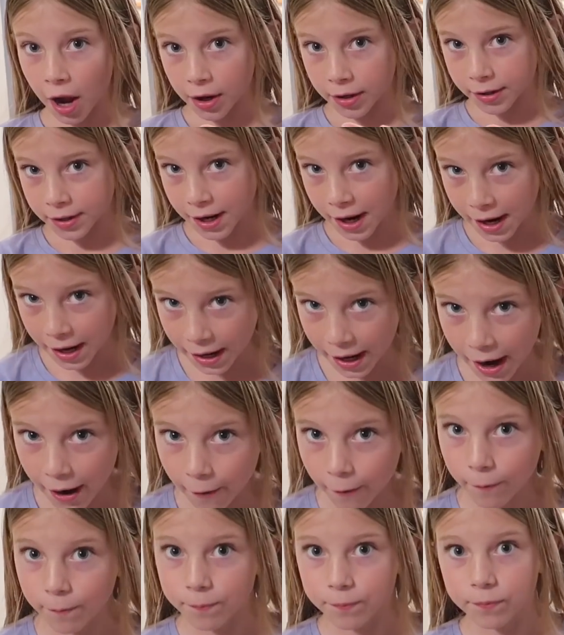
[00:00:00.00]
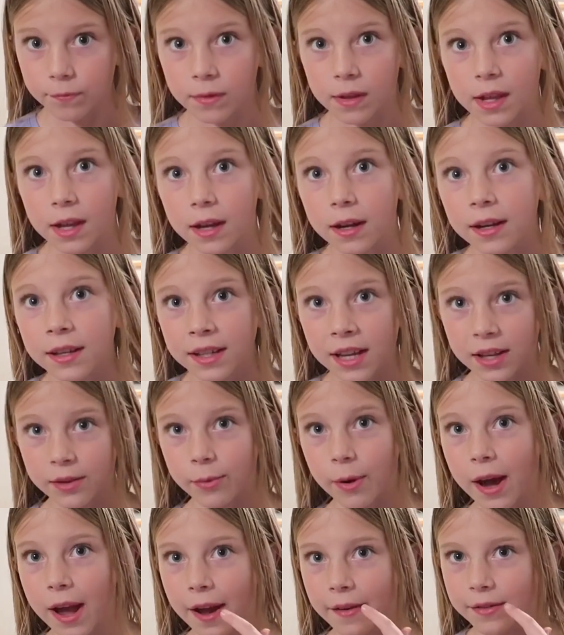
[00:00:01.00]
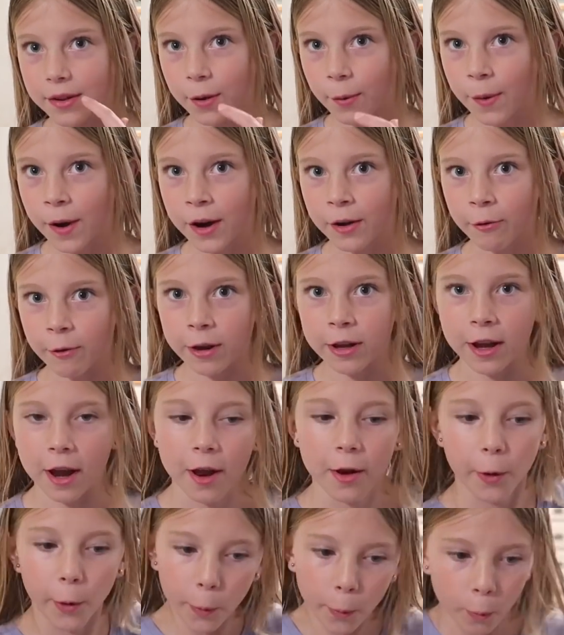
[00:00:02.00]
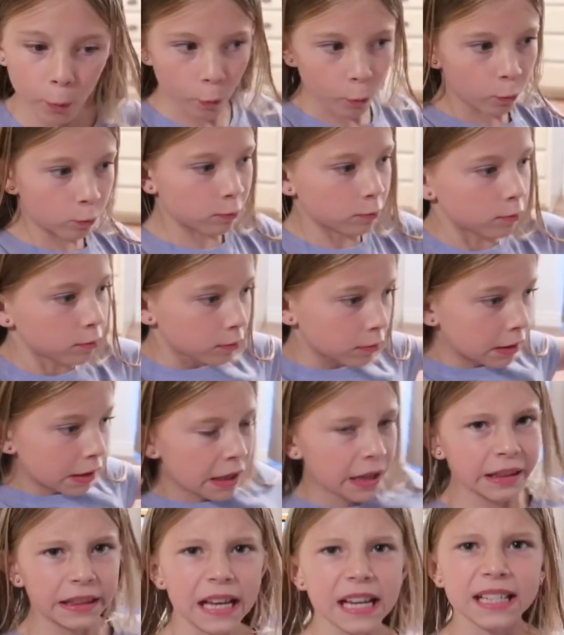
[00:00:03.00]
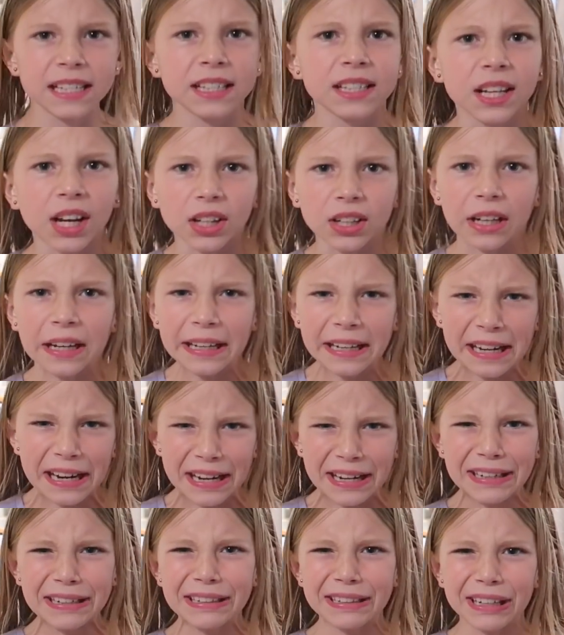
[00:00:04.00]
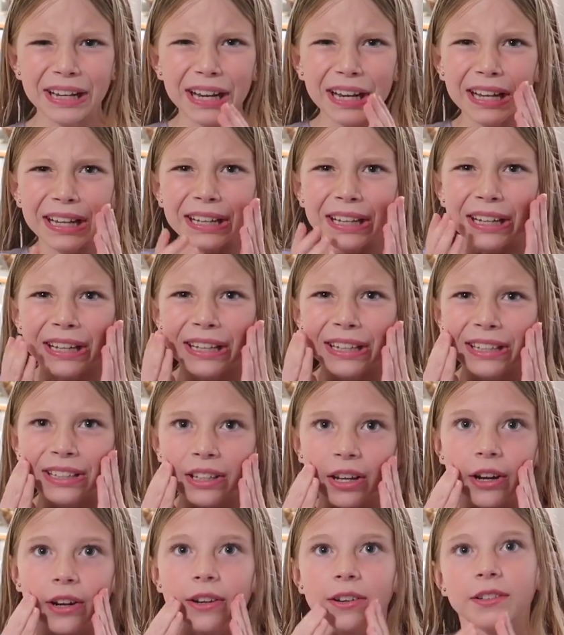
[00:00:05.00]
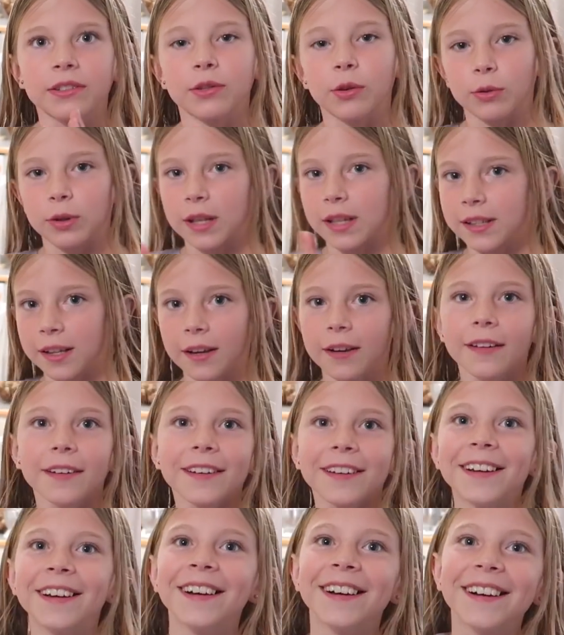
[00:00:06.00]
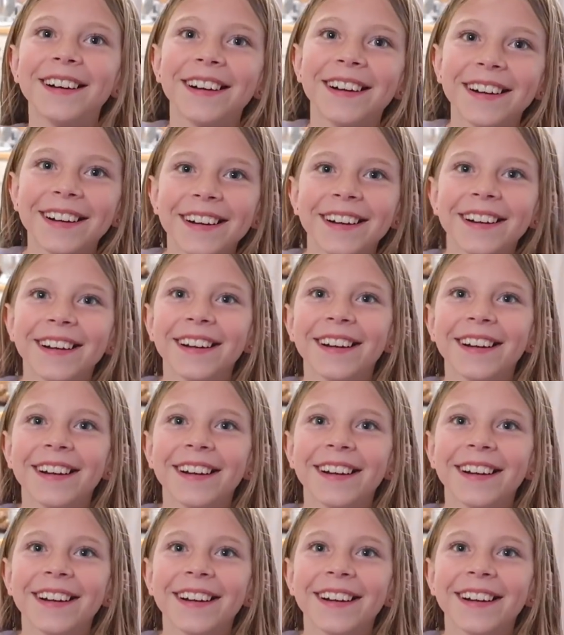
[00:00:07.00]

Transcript: got taken out. That's true. that's why I have to wear Mom. That is true. They suck. Sorry, don't say suck.